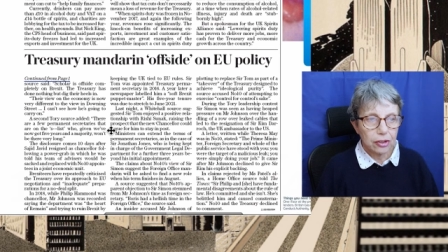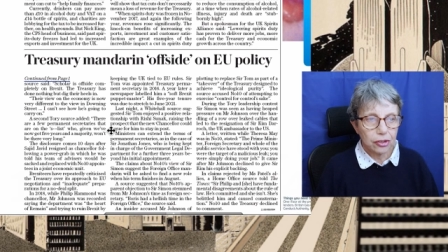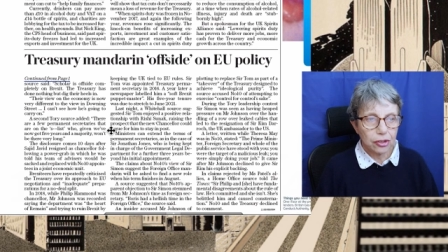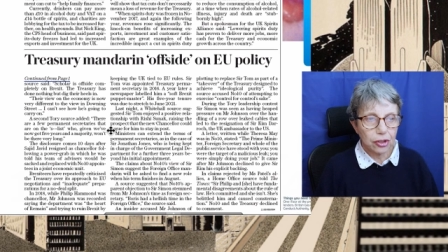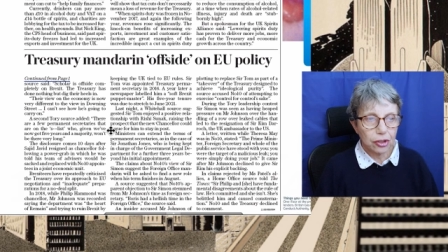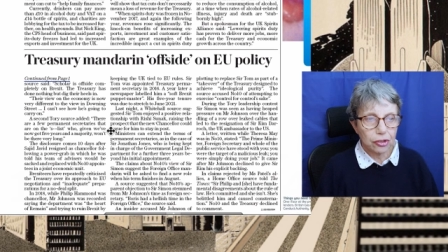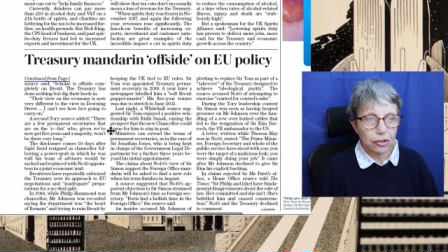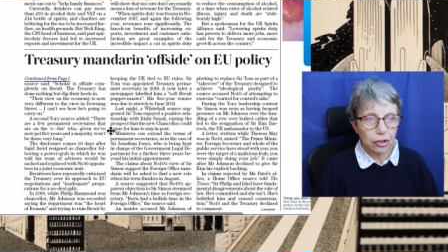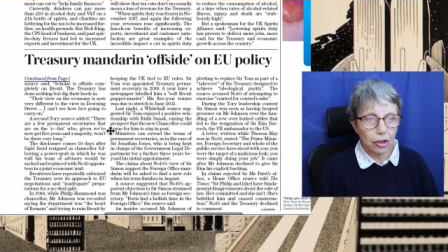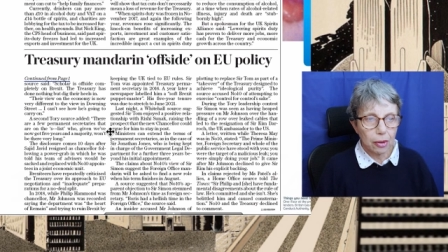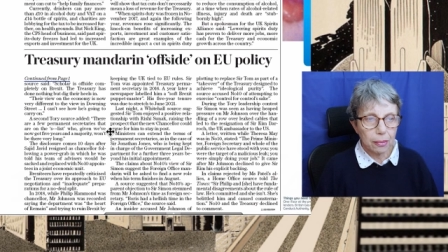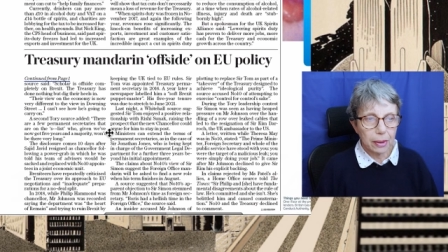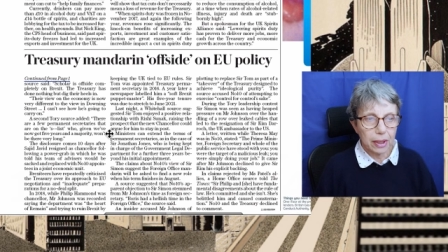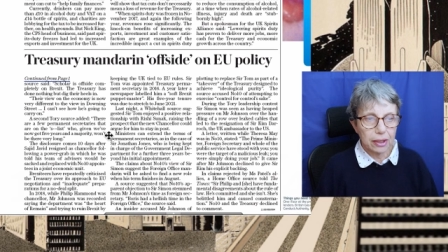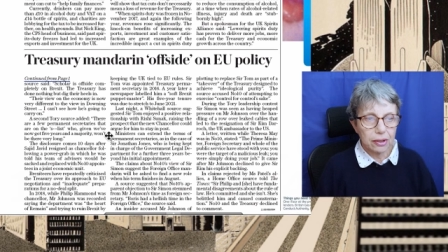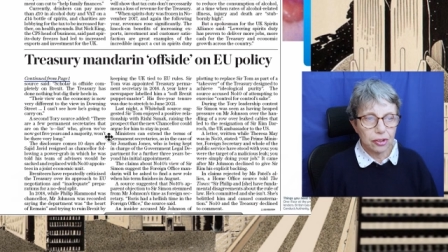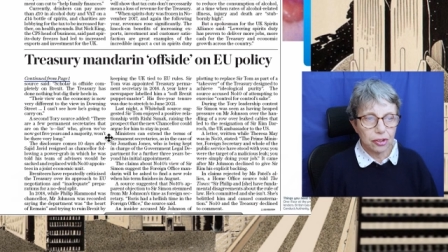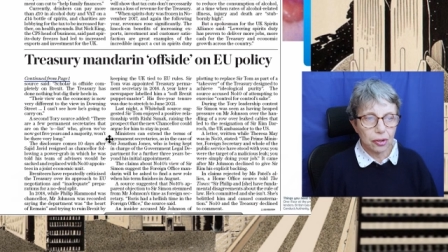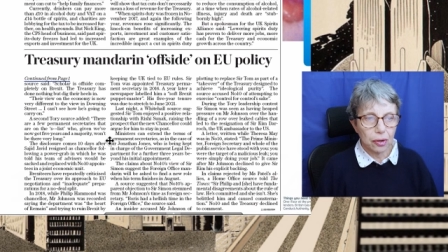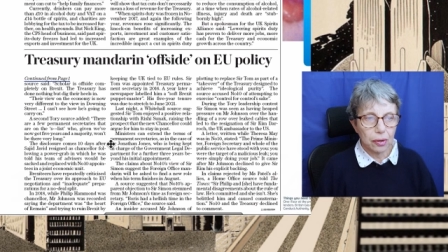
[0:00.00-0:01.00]
Sir Tom
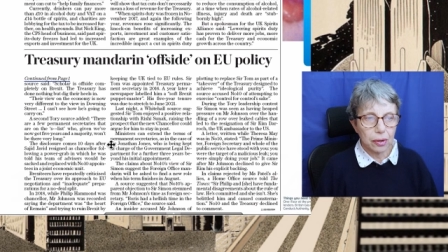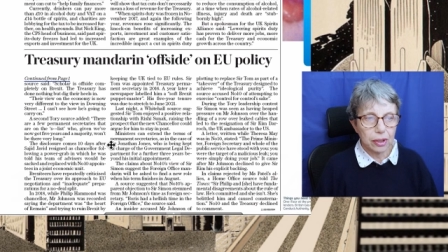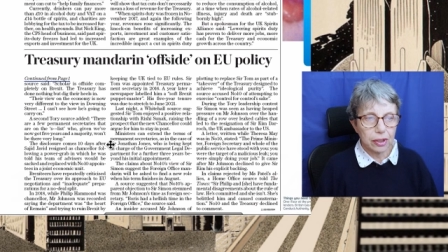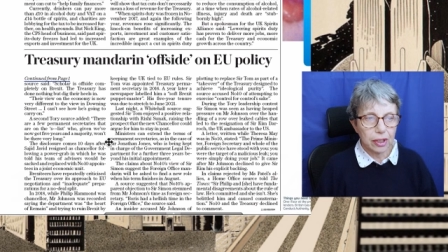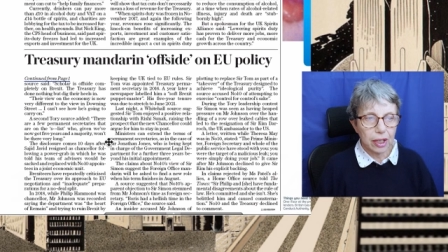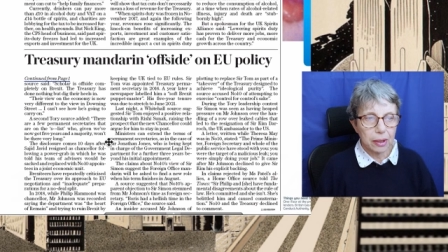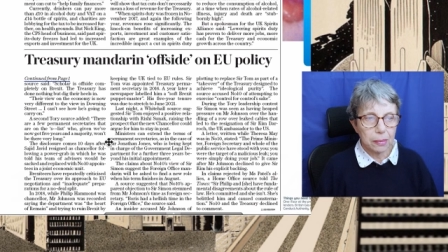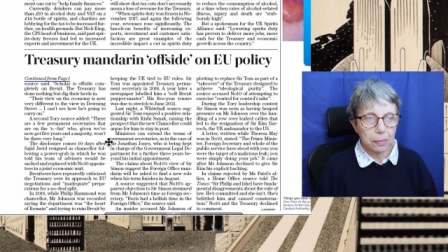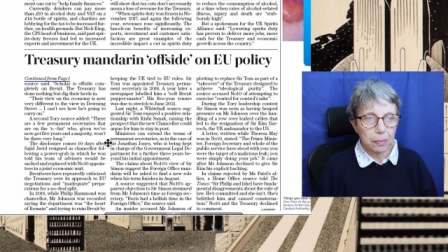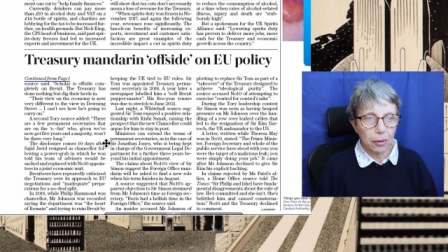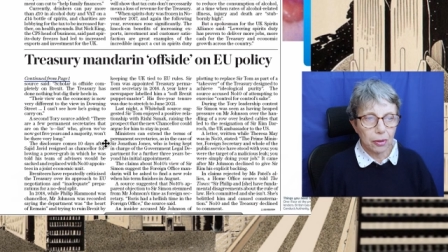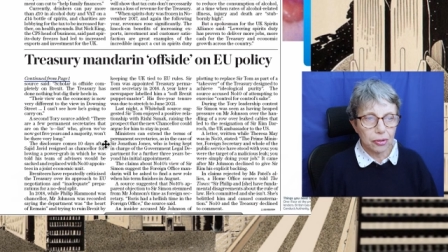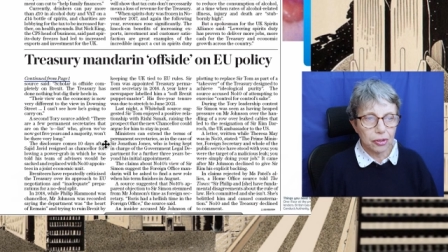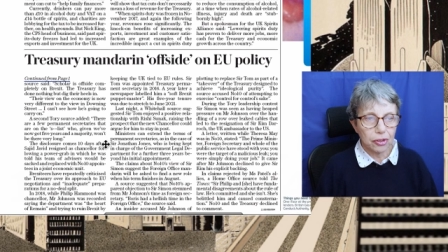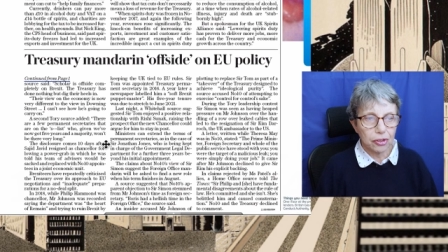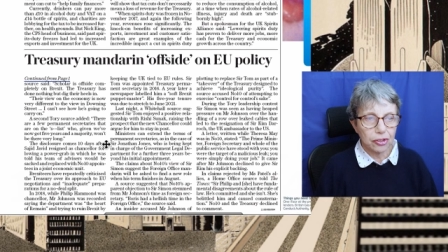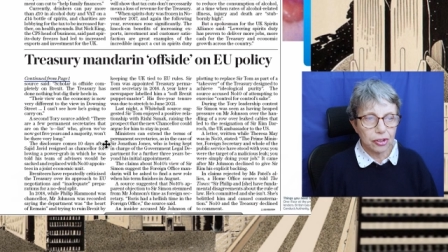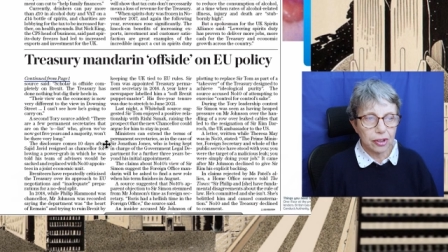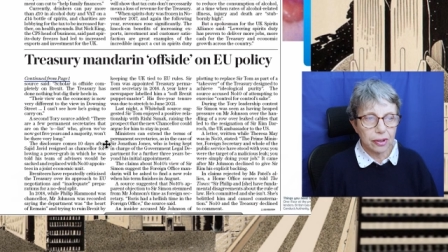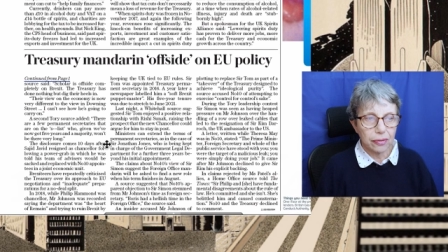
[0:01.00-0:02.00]
enjoyed a
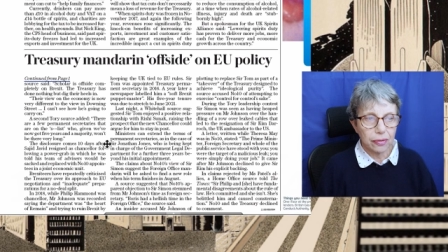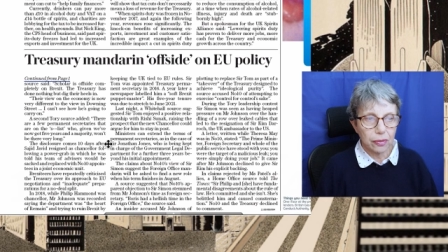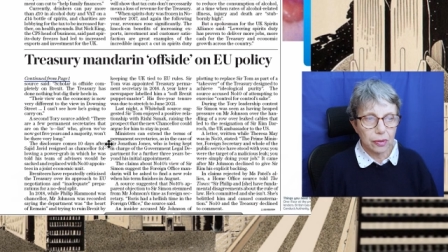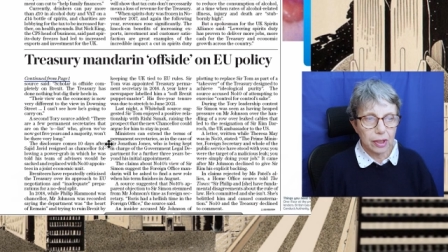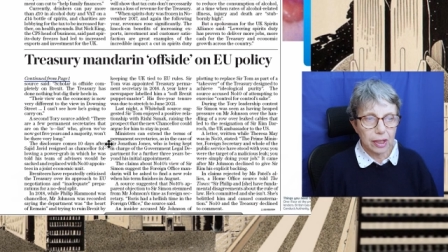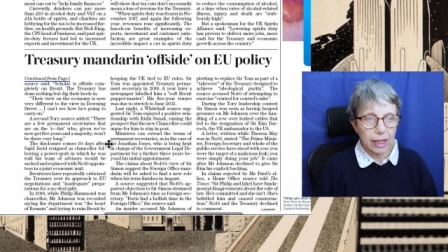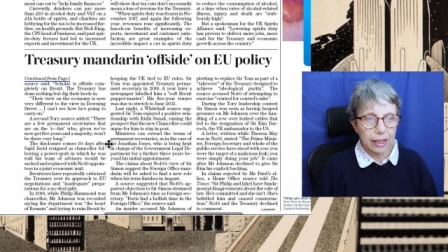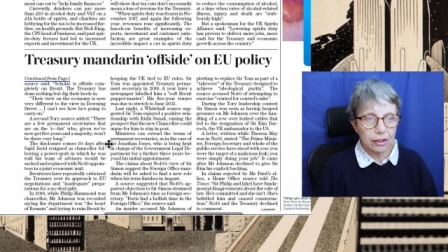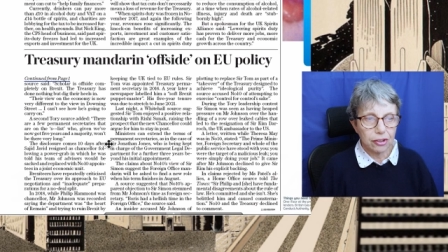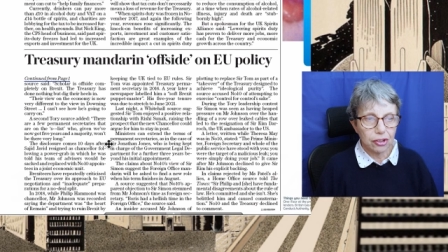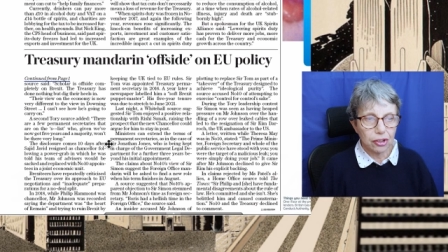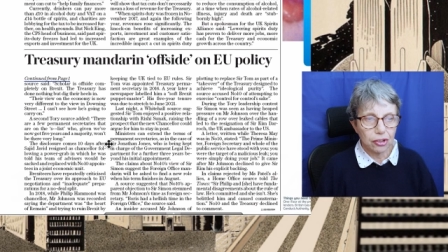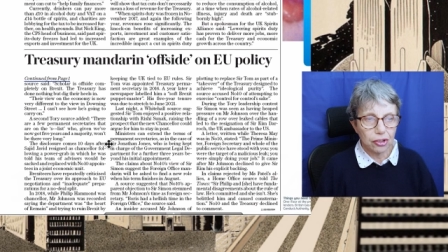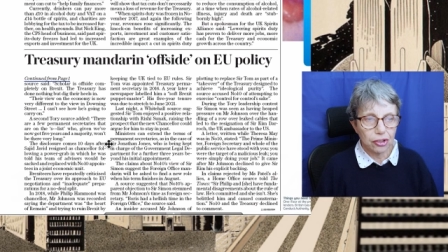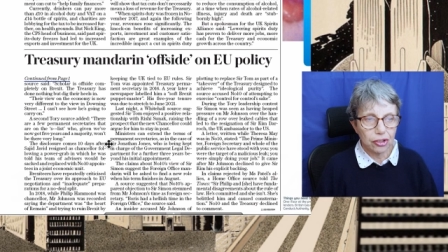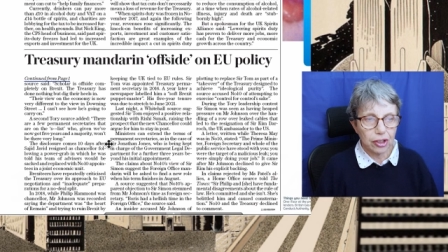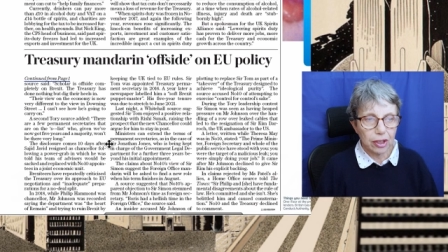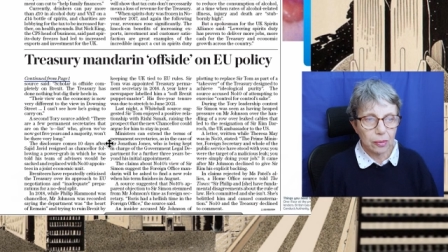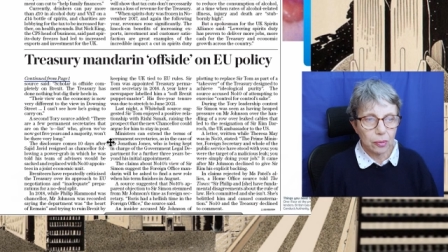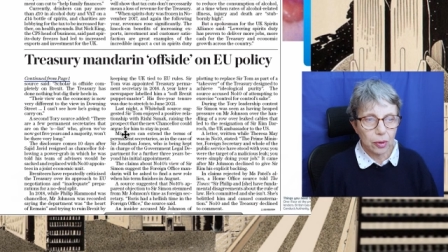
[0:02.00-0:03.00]
positive
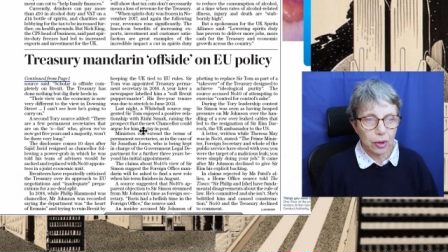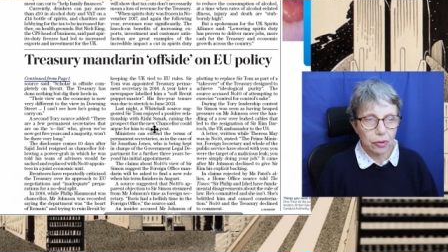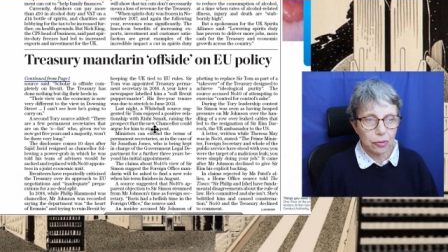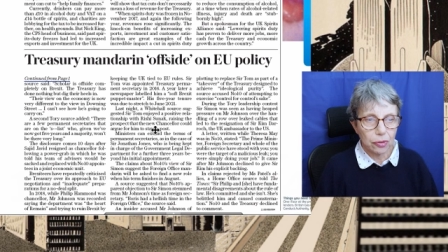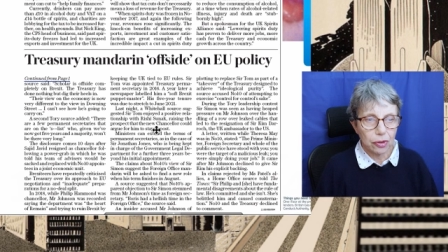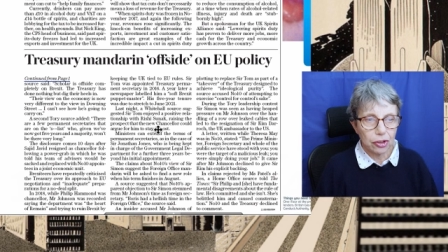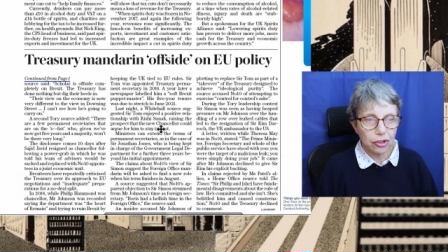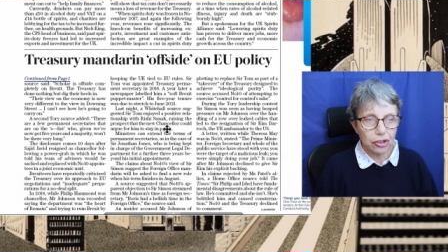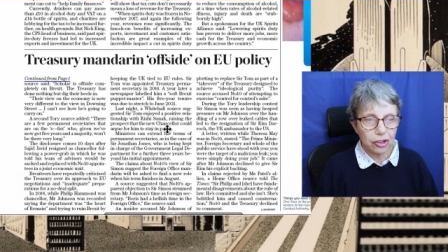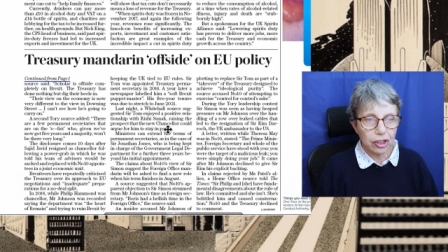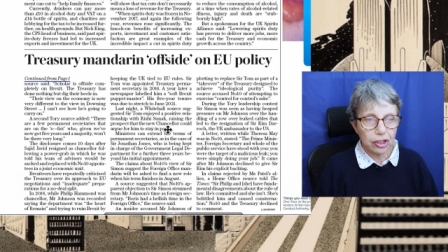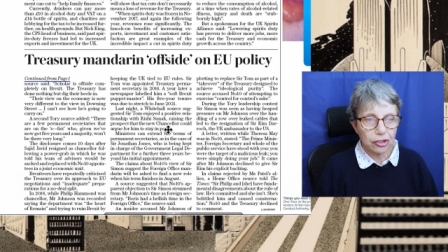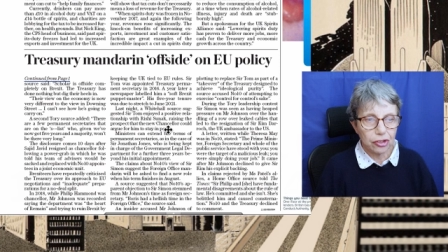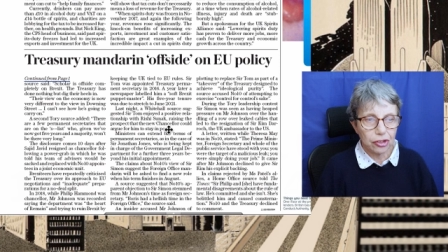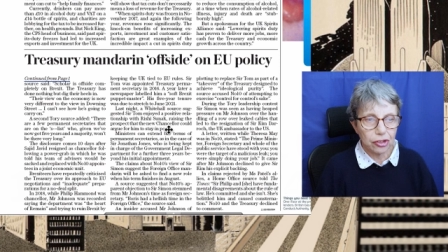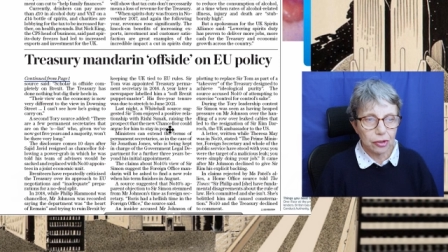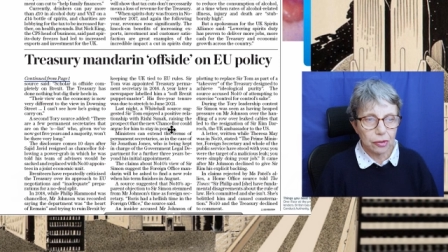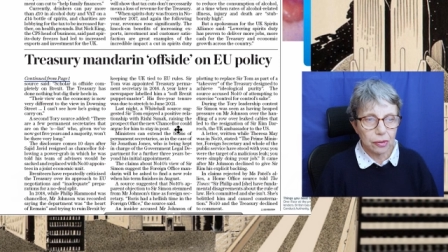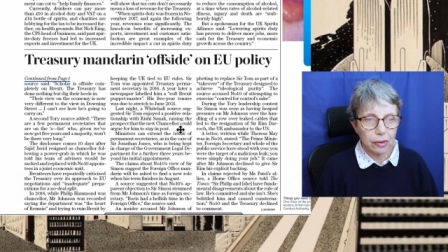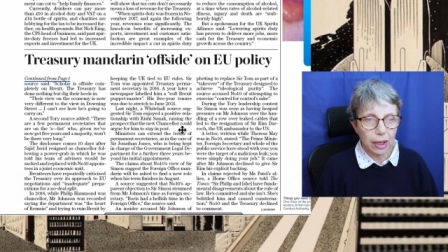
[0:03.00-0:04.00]
relationship with Rishi
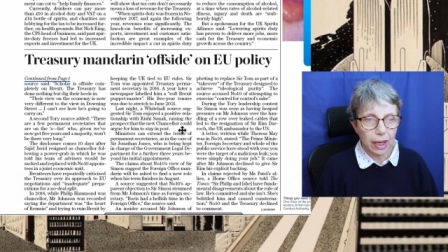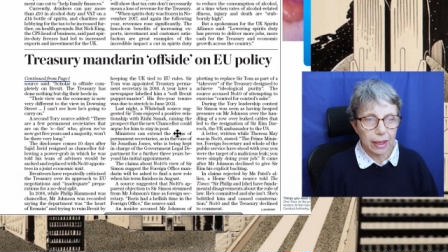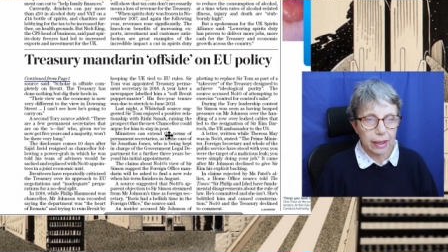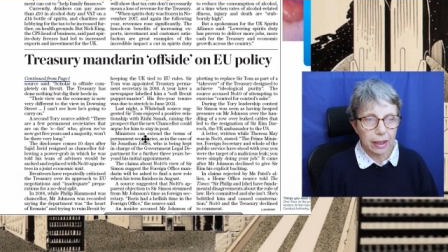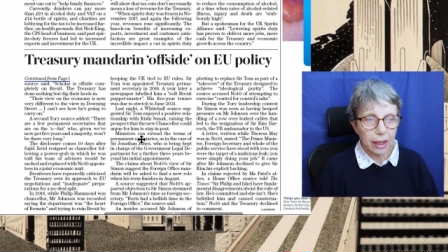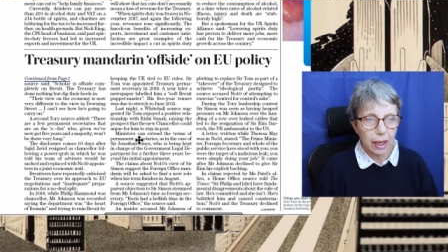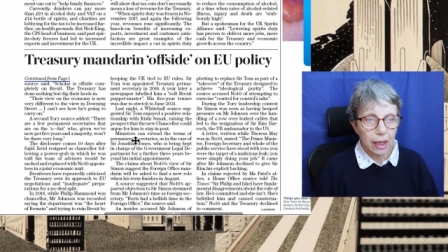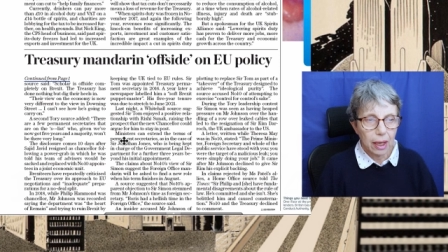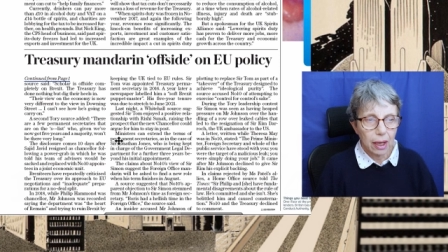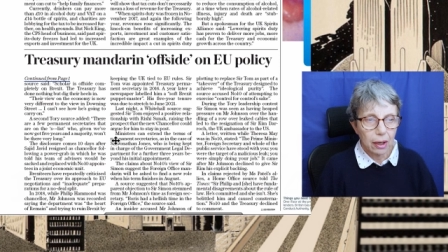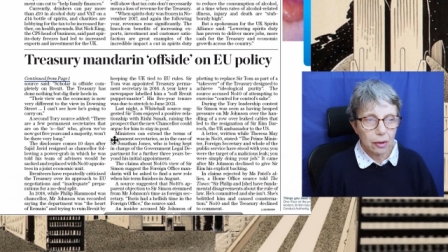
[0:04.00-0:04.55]
Sunak,